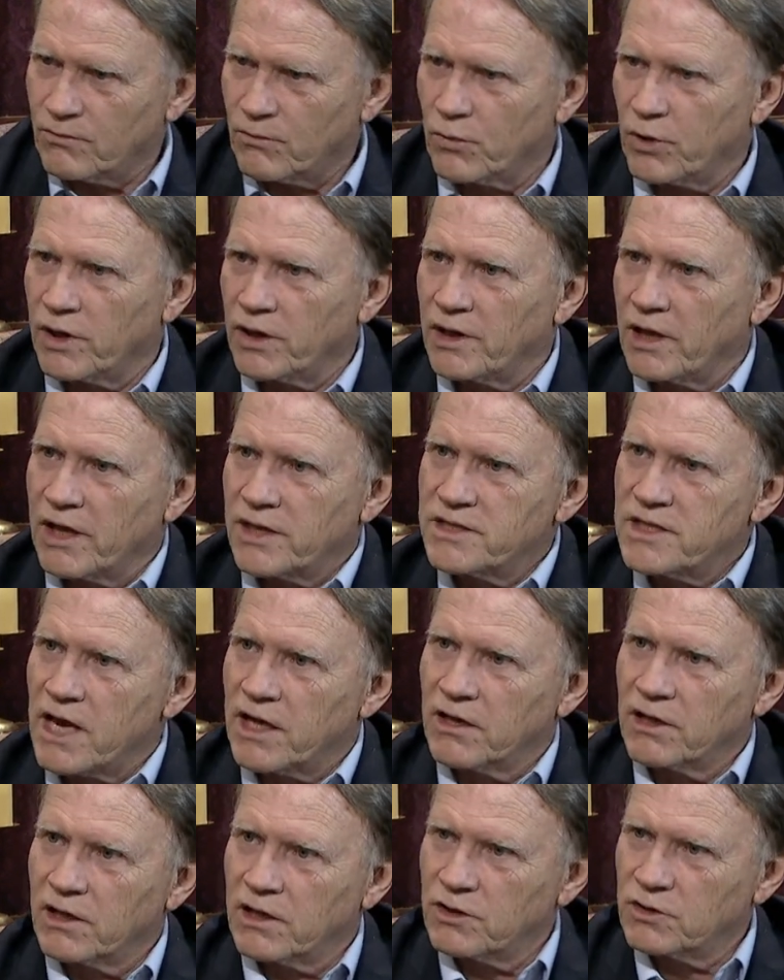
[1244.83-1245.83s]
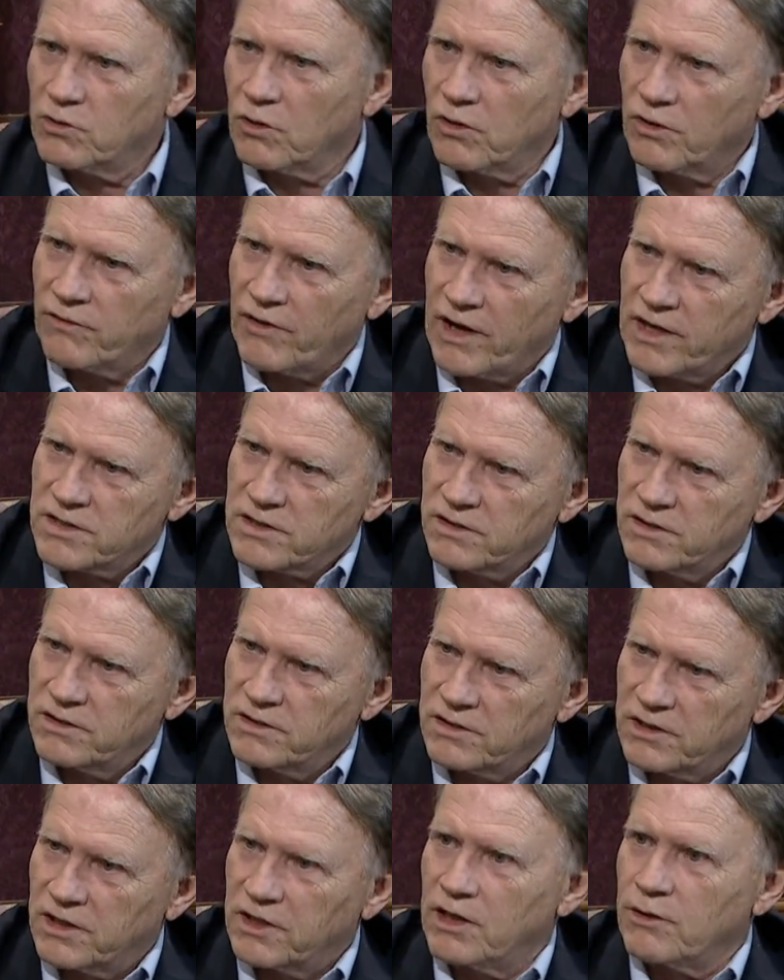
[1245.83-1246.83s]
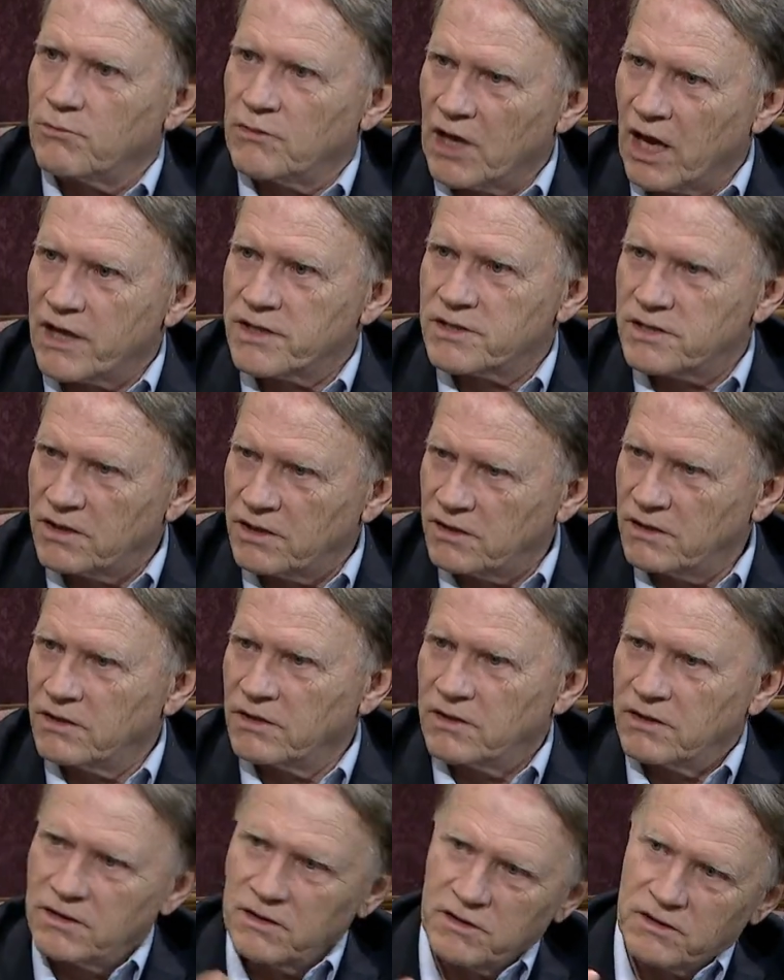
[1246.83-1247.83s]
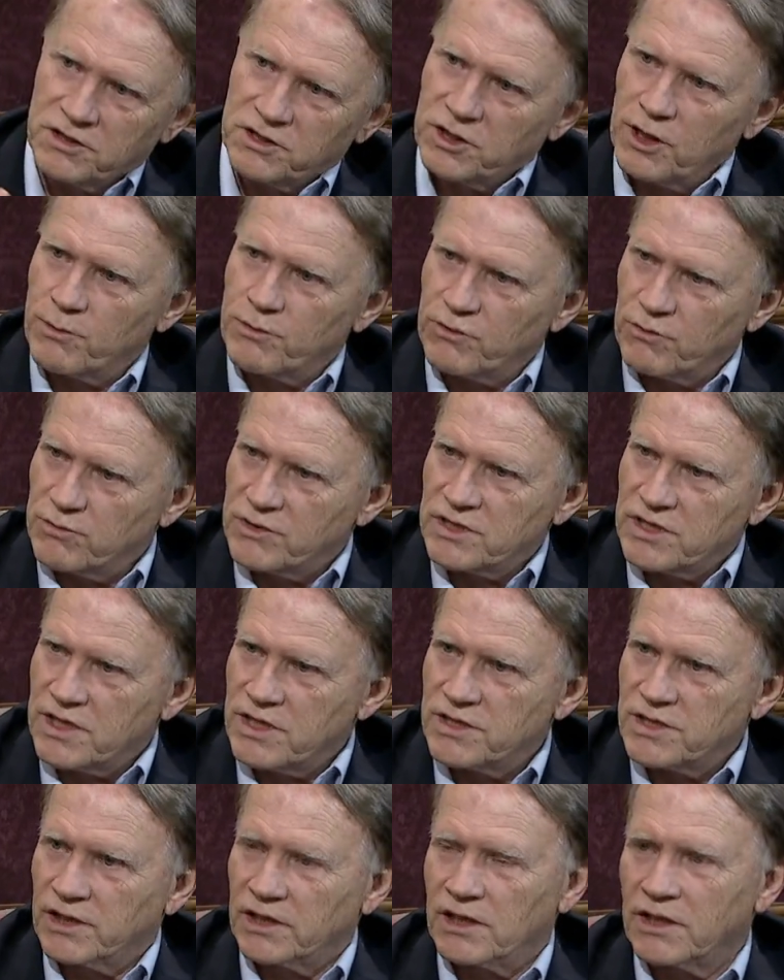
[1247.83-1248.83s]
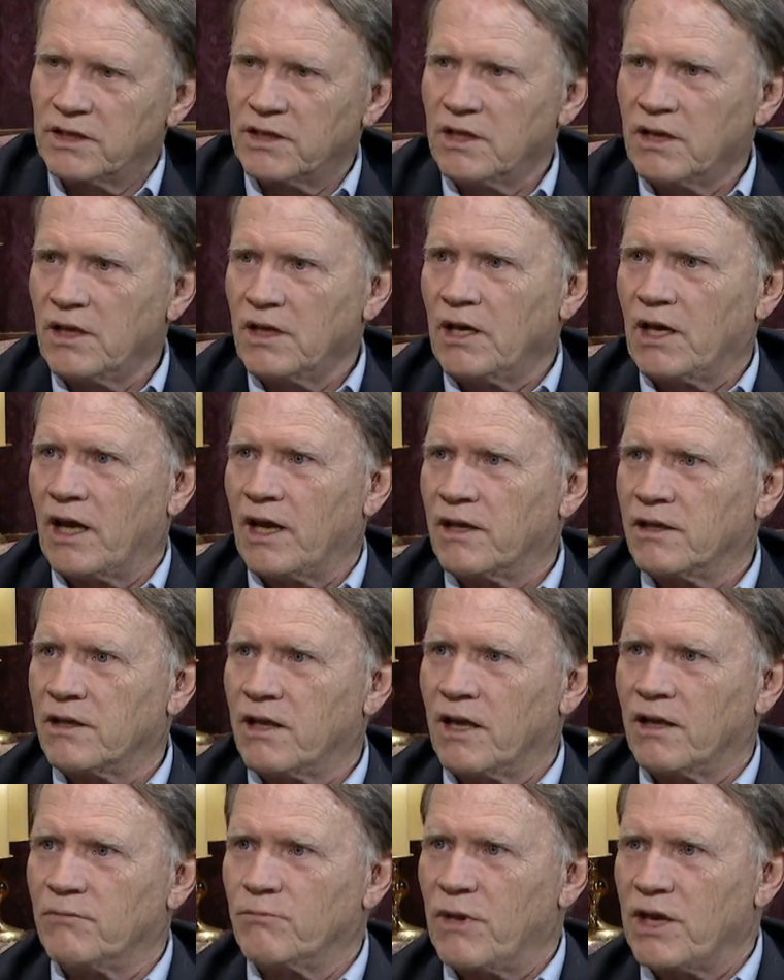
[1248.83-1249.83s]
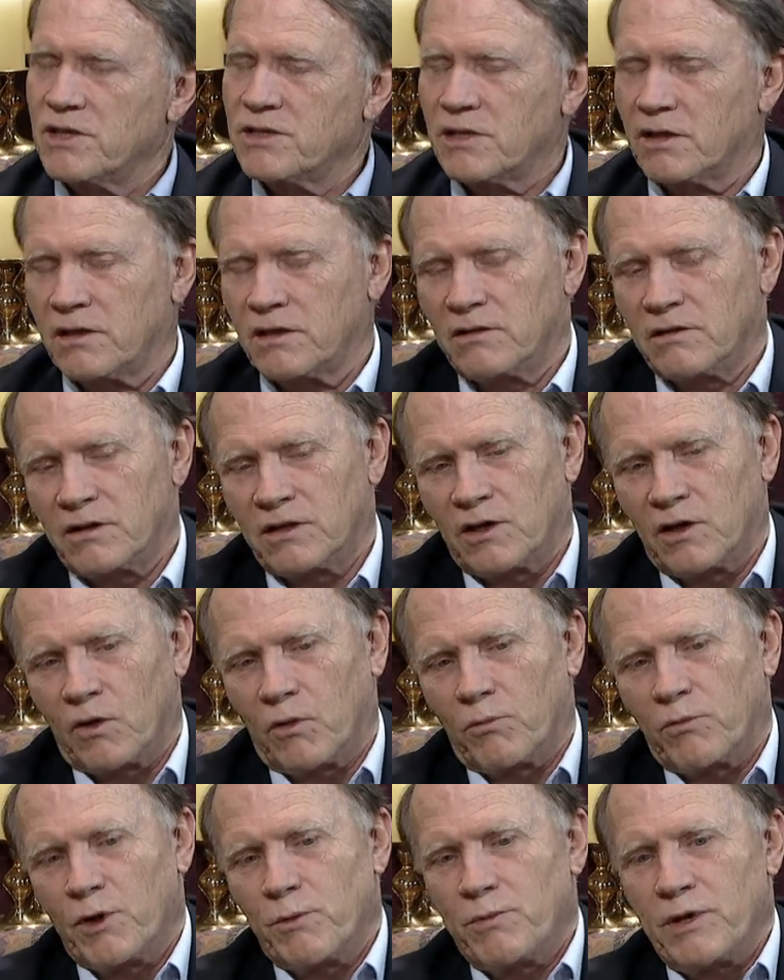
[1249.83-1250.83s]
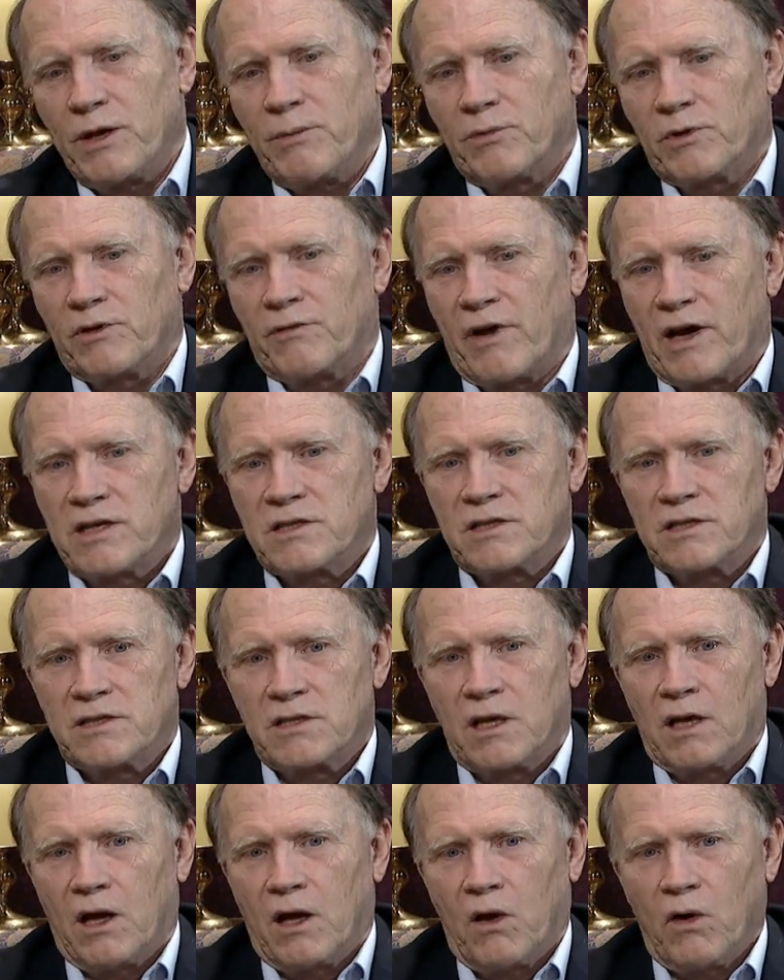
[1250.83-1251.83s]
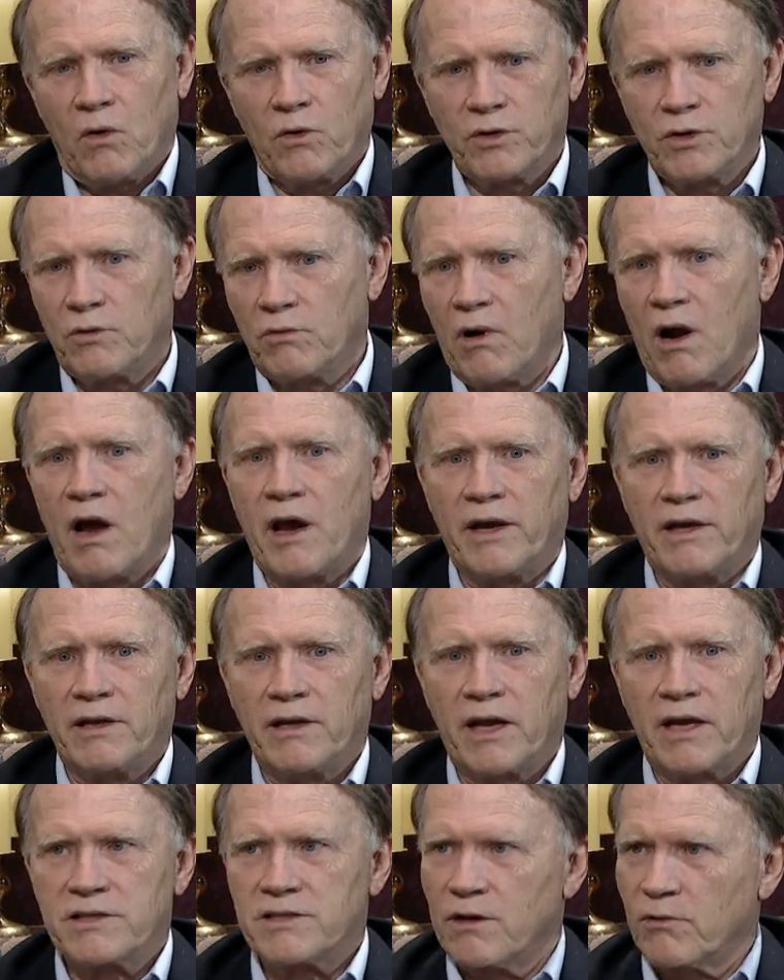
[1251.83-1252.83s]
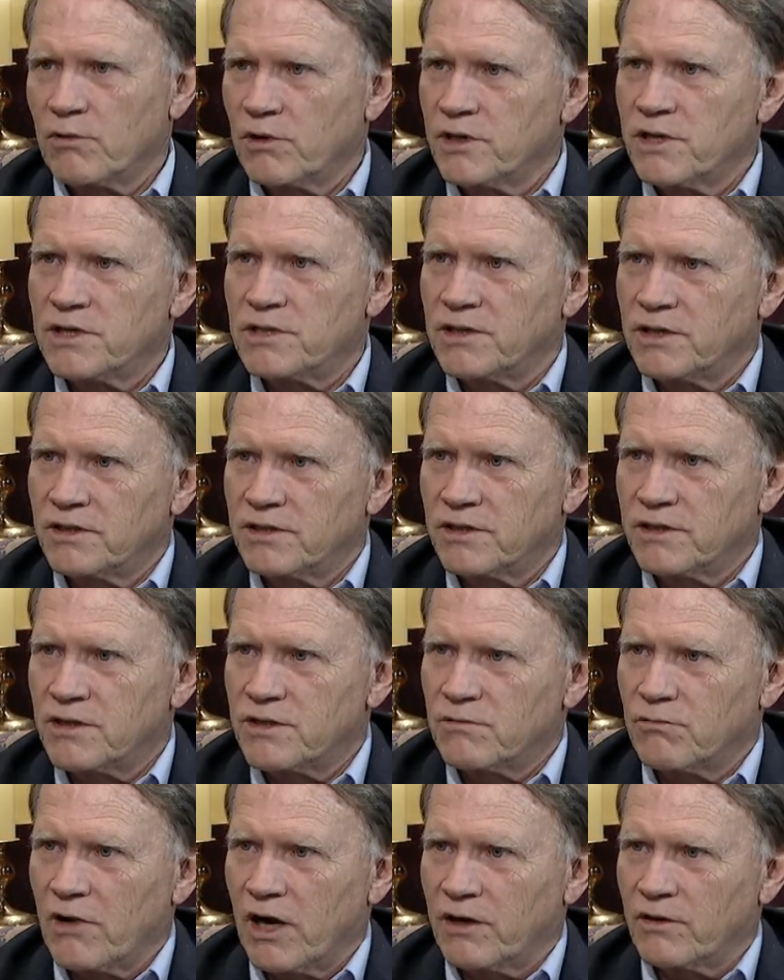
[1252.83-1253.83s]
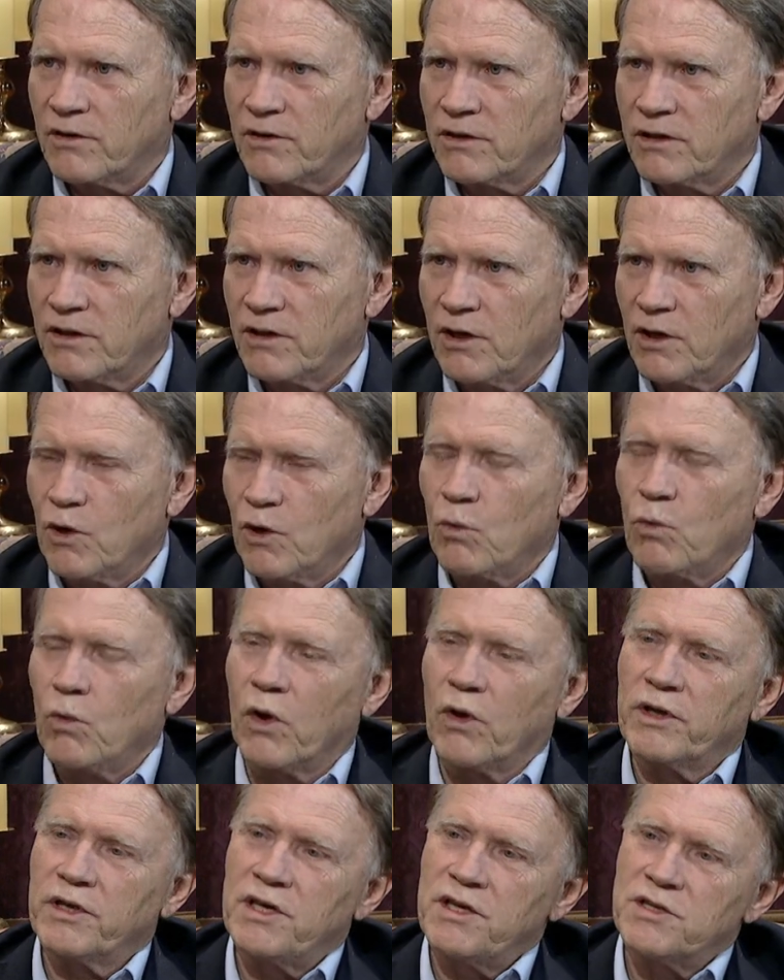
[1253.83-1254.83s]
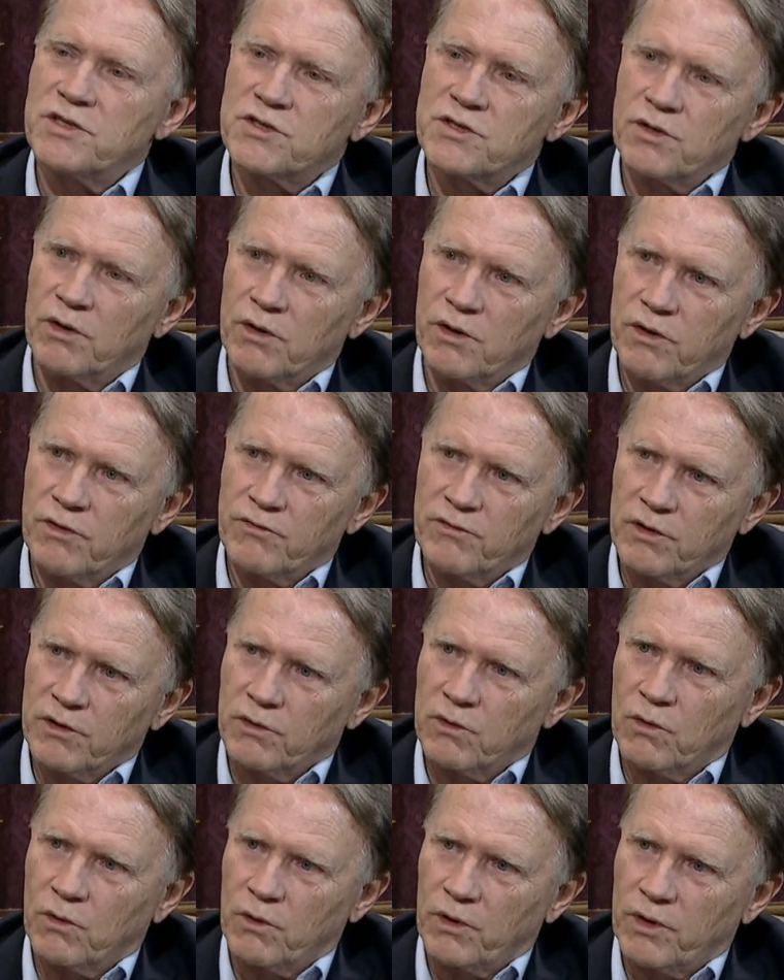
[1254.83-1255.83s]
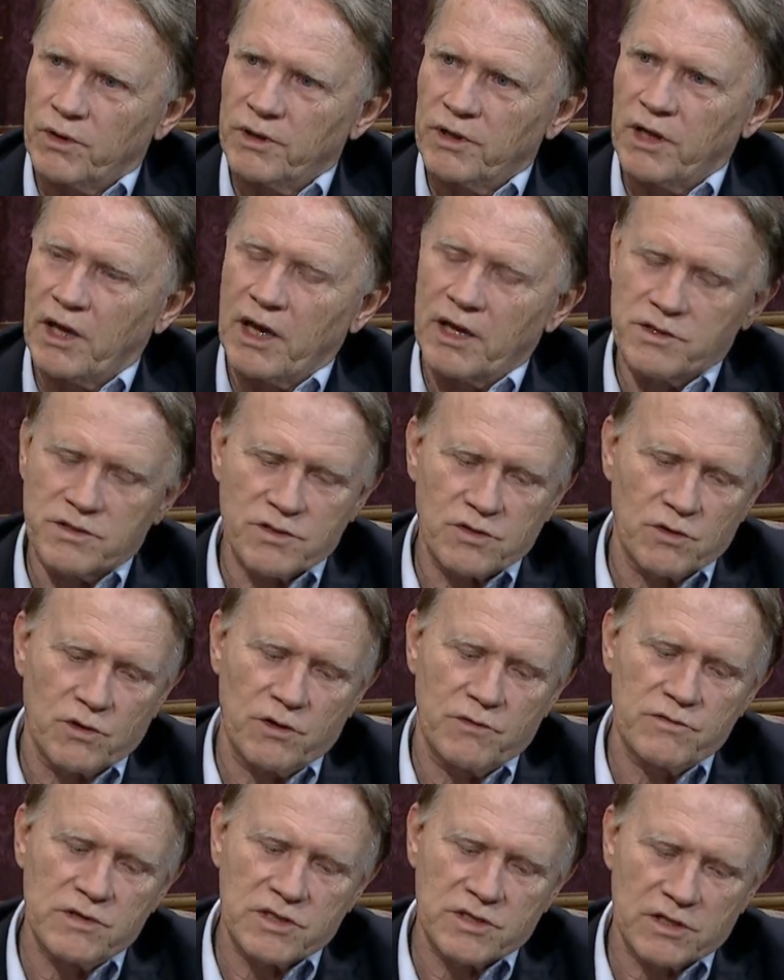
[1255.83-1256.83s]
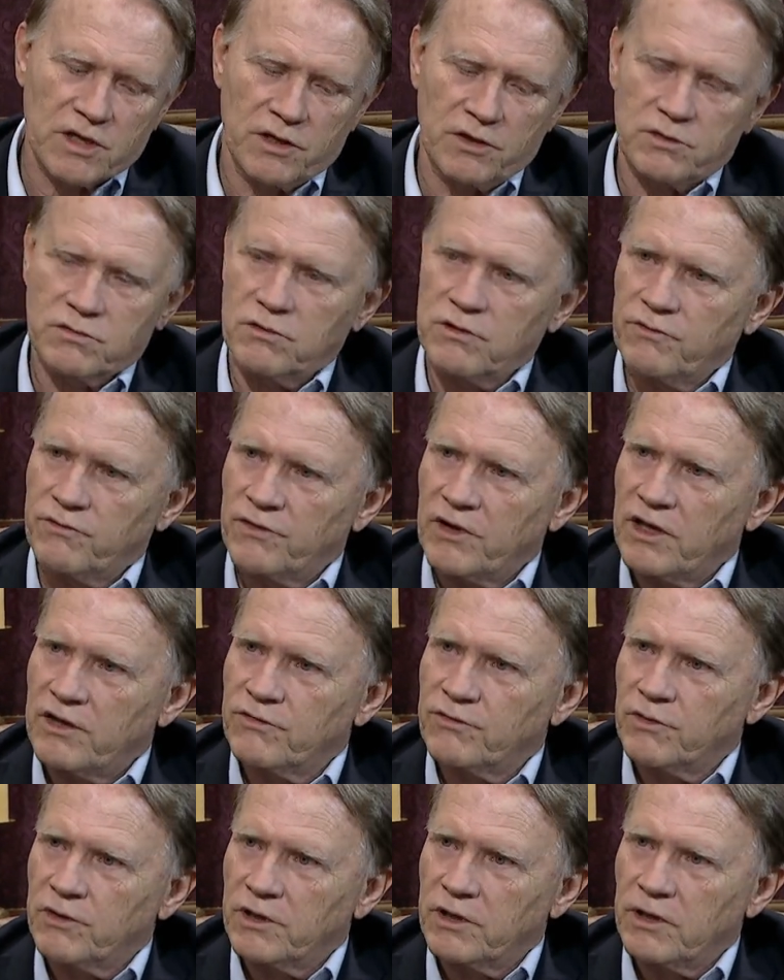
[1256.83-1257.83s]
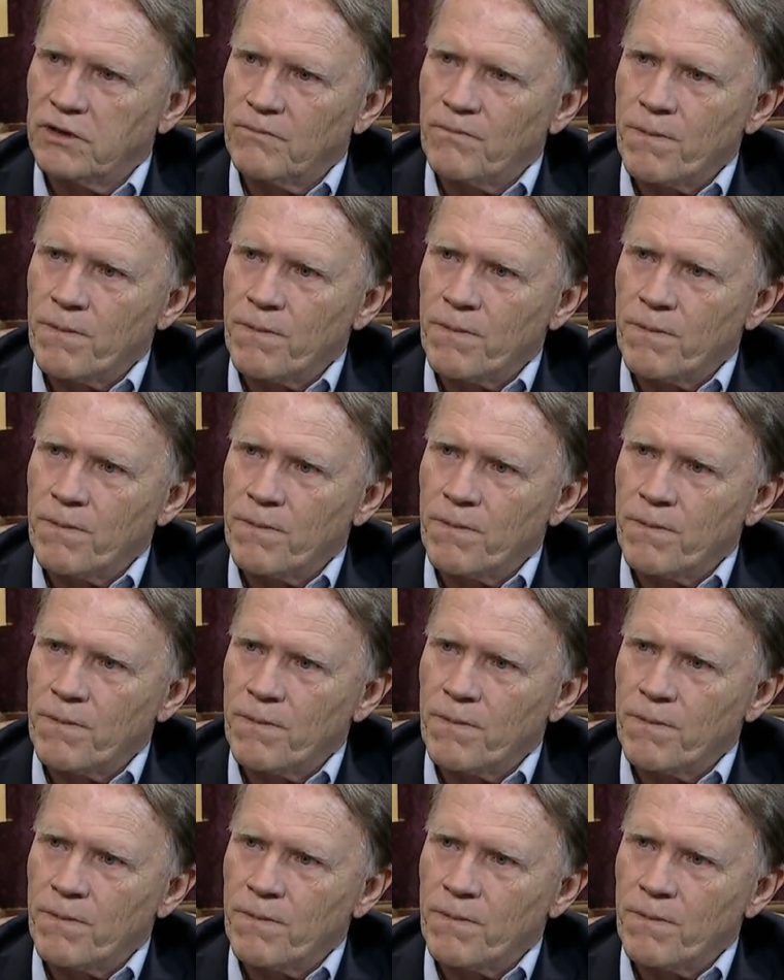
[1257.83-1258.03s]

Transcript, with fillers: Britain had taken control of Iceland to keep Nazi ships from seizing it. And basically, you know, the people of Iceland said, oh, you're right, as they were listening to this record. Well, he served the Lord and served his country faithfully.